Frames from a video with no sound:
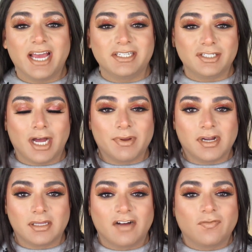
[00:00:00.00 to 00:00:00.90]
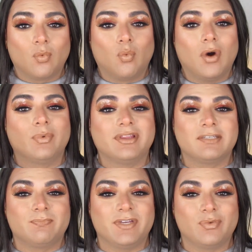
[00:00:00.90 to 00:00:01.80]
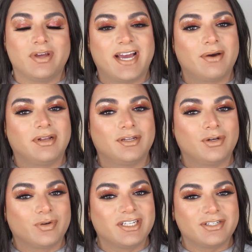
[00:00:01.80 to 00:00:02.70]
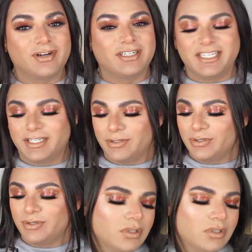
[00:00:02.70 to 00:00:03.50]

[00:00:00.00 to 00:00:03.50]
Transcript: And to top it all off, what would this be without a little crystal gardenia oud?